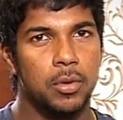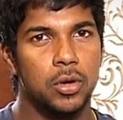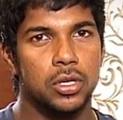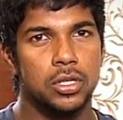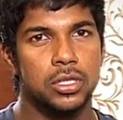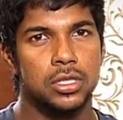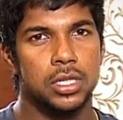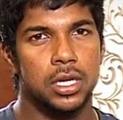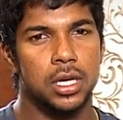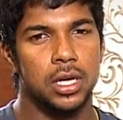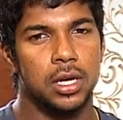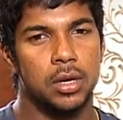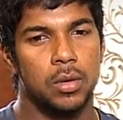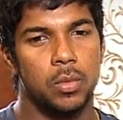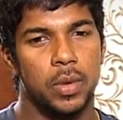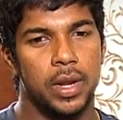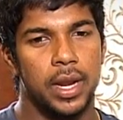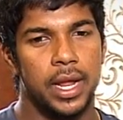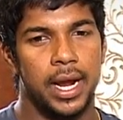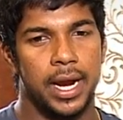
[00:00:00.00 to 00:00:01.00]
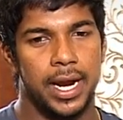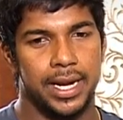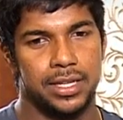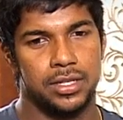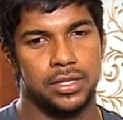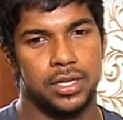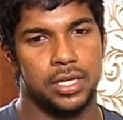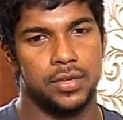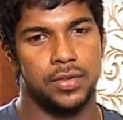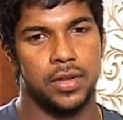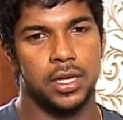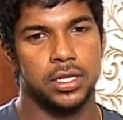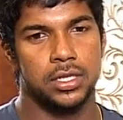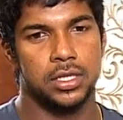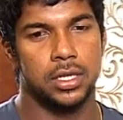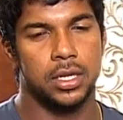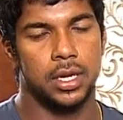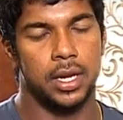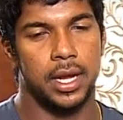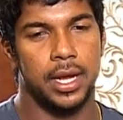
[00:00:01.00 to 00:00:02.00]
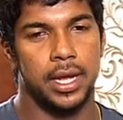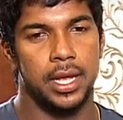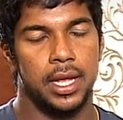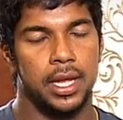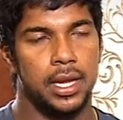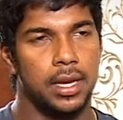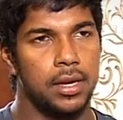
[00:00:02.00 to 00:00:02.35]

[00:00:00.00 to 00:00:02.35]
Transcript: because when I had the stress fracture, I